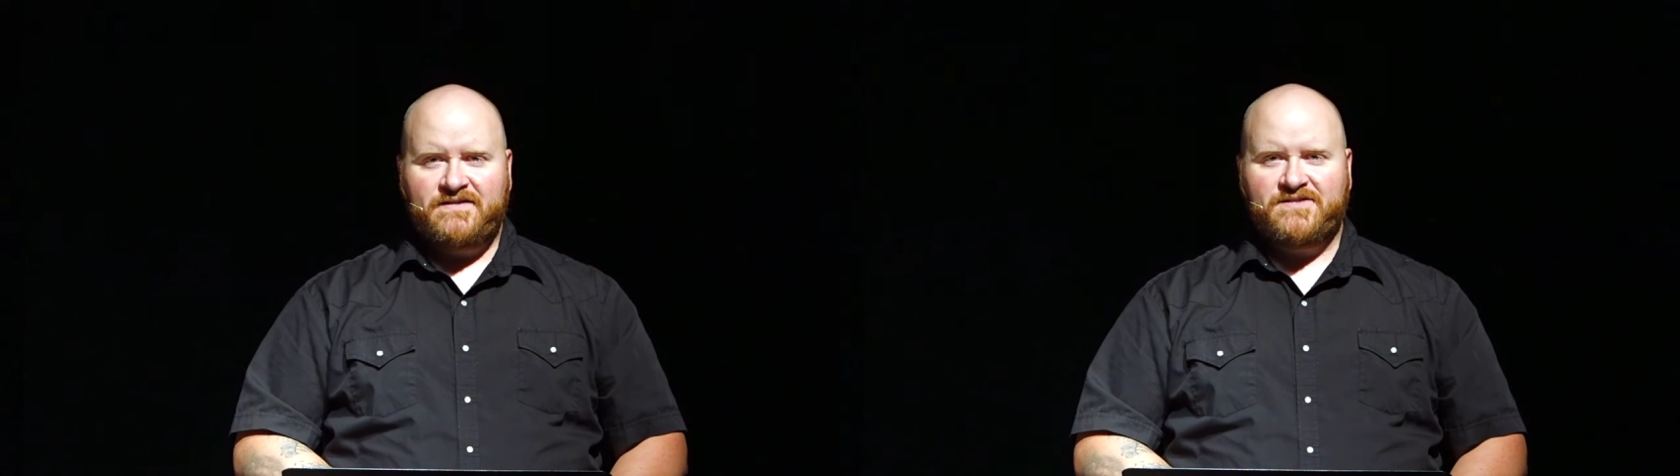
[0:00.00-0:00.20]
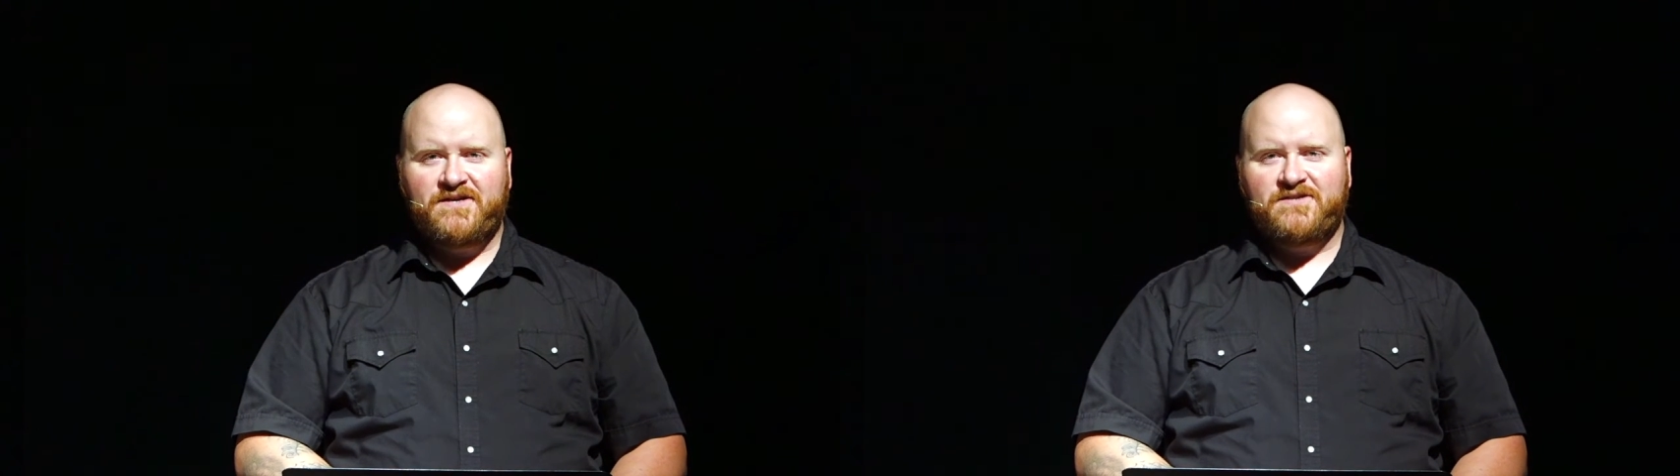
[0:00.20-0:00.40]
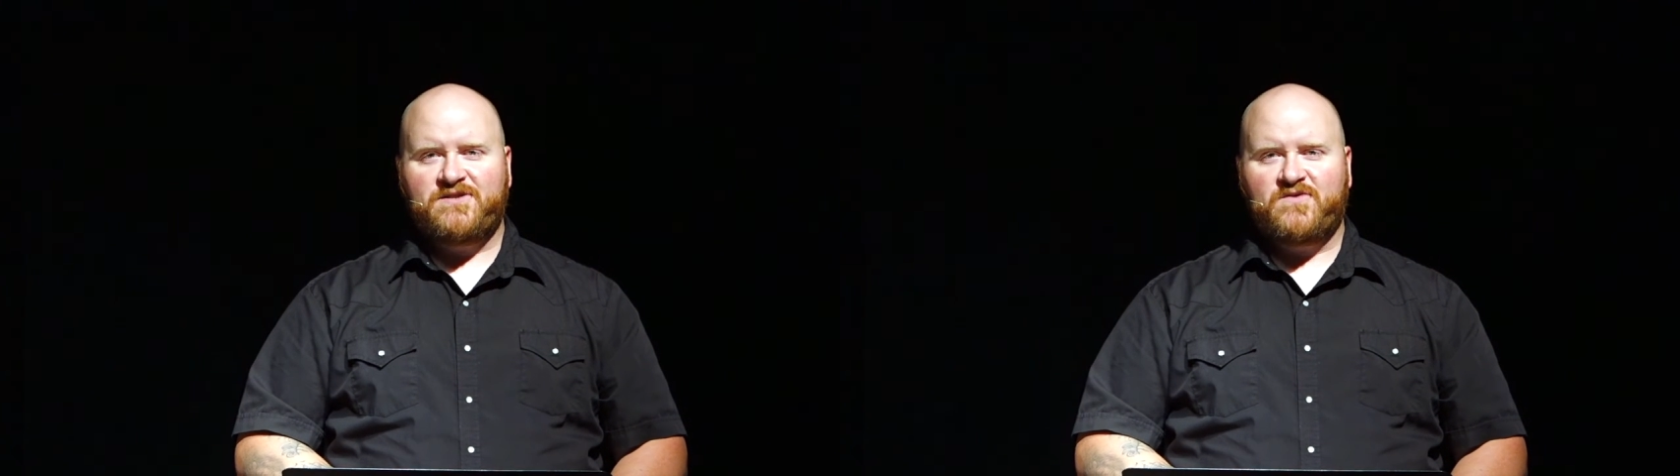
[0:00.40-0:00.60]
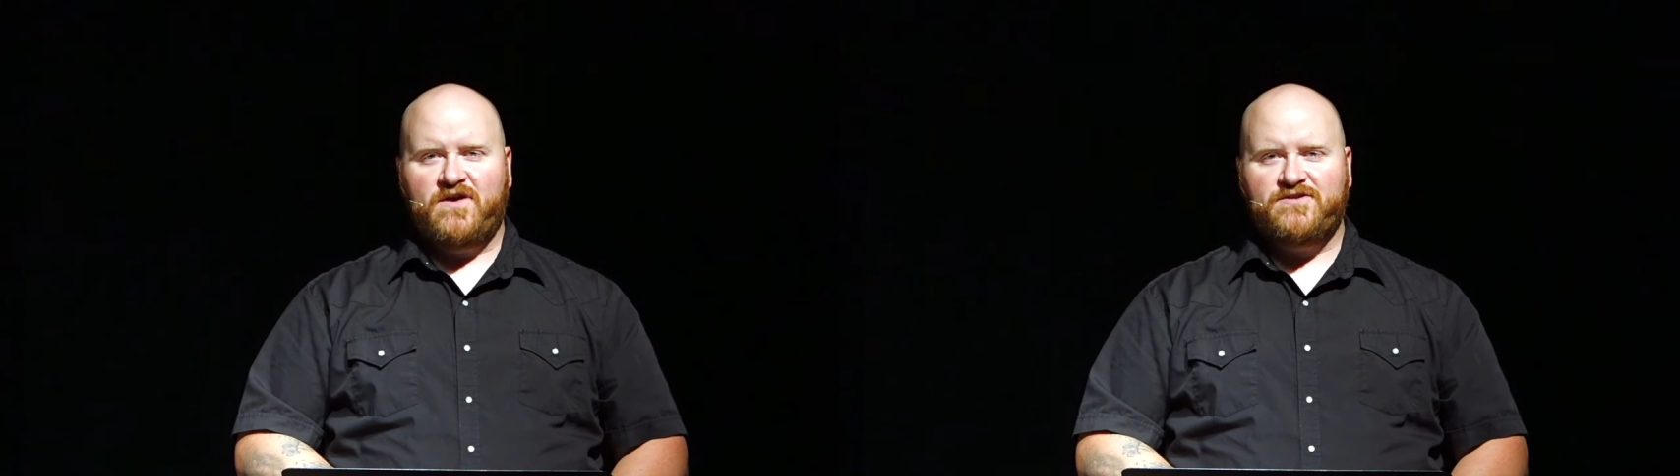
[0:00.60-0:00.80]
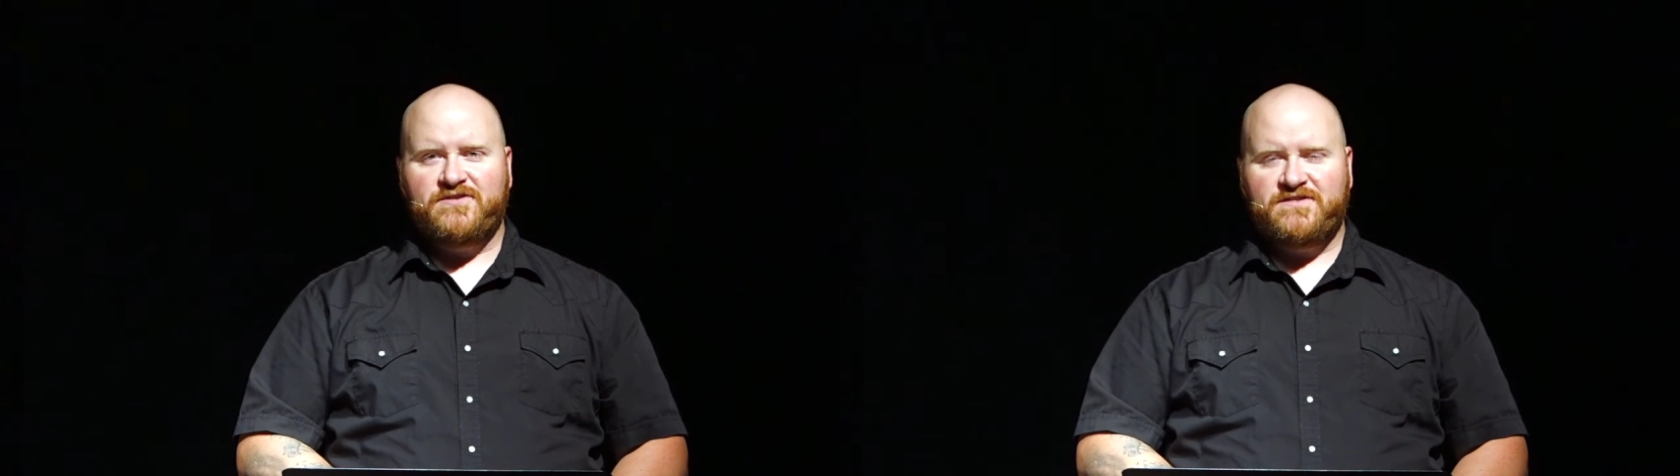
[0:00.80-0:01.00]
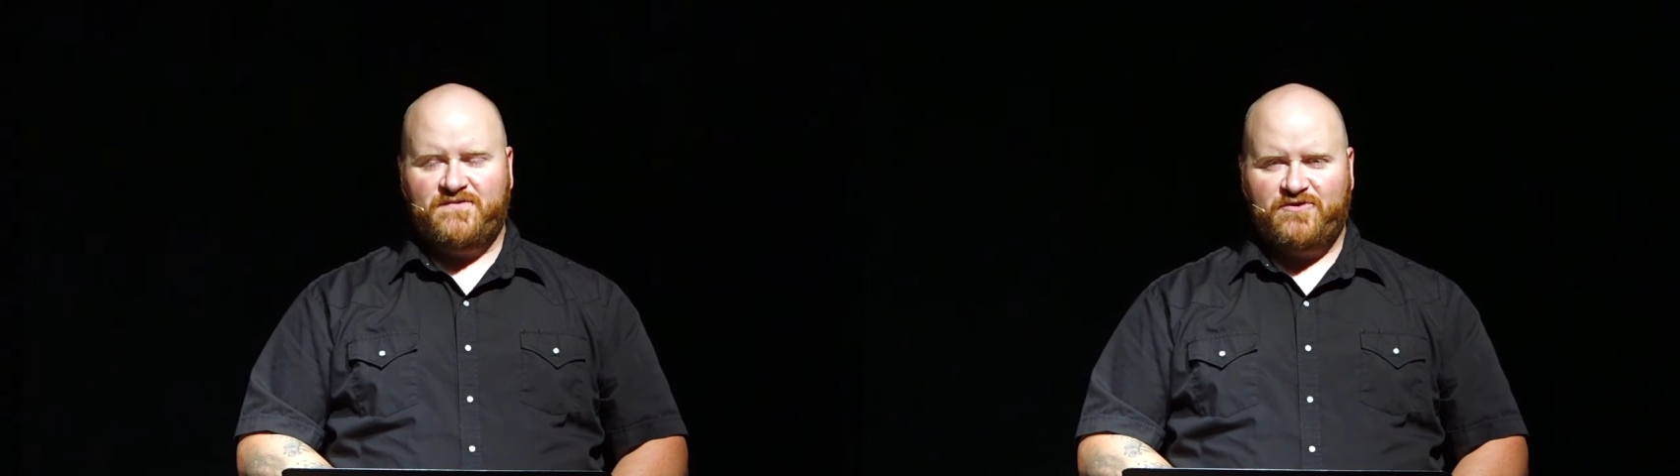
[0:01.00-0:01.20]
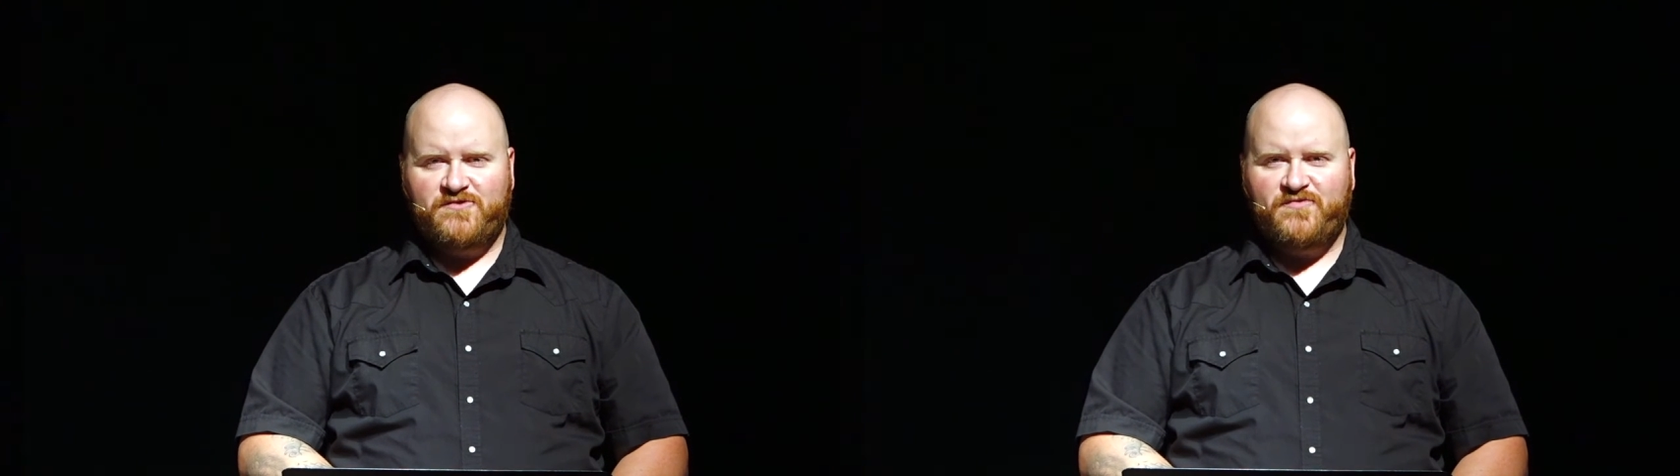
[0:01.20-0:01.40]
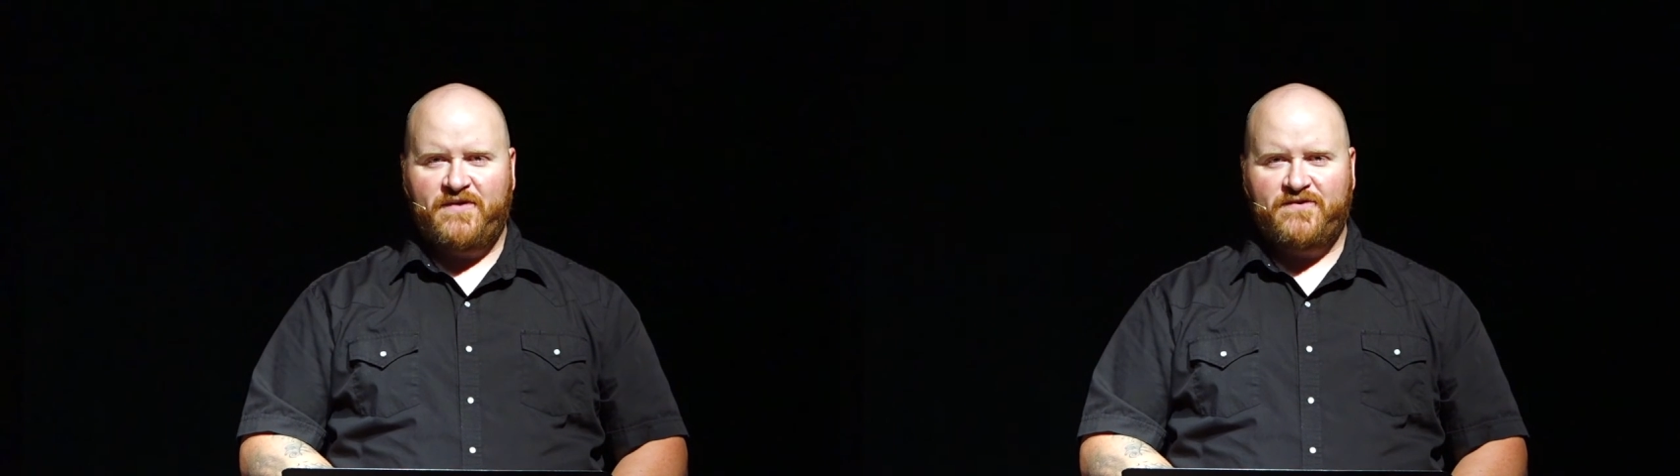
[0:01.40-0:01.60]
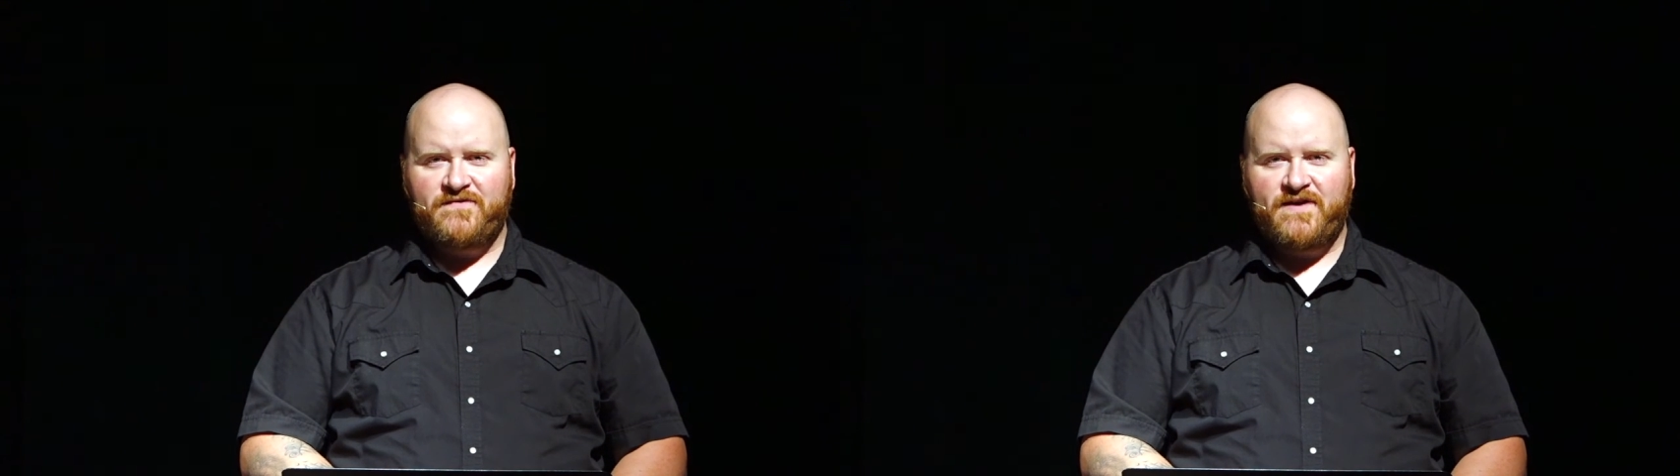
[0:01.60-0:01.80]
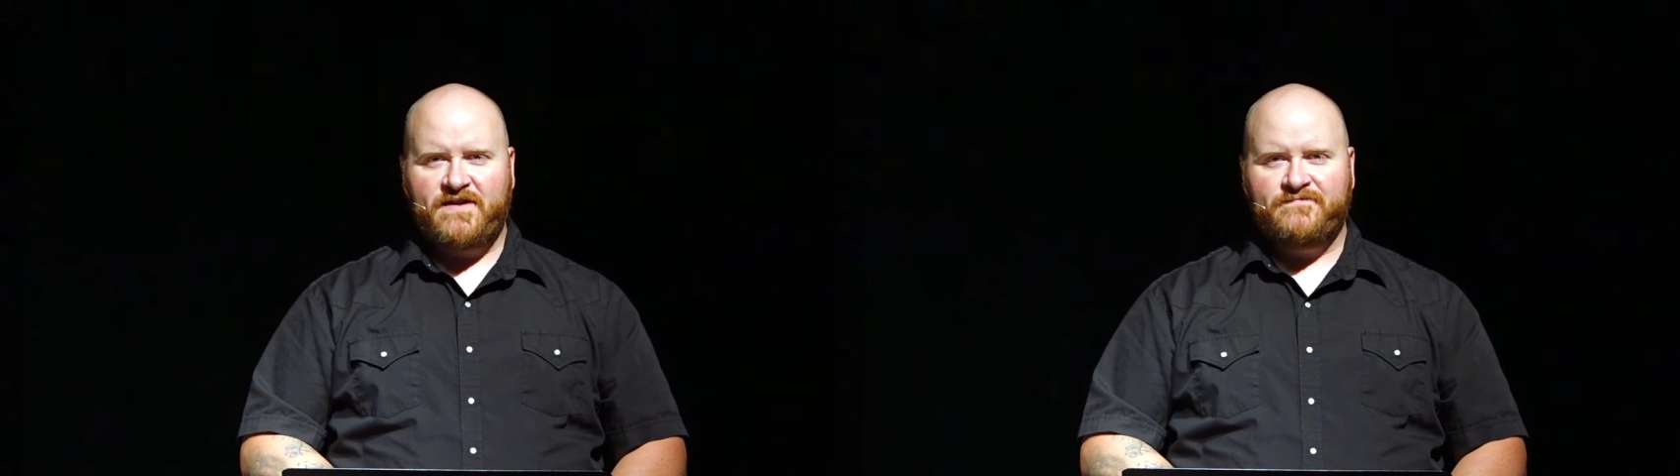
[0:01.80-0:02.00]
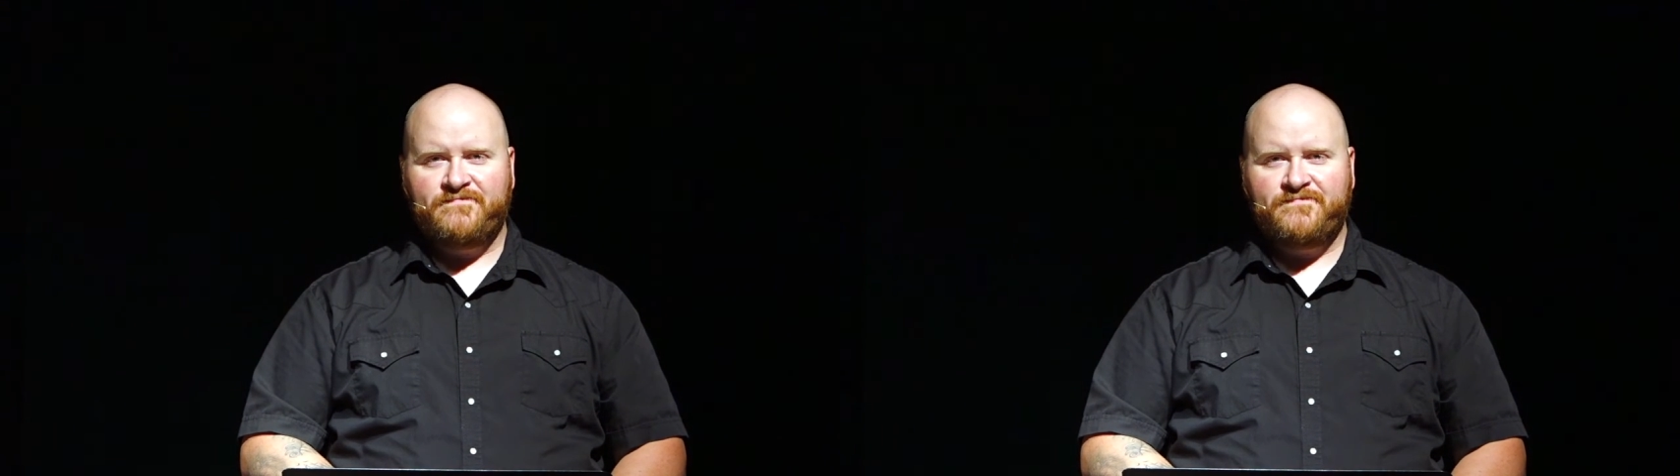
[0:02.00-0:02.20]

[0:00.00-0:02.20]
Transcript: Discuss the questions and push play when you're ready.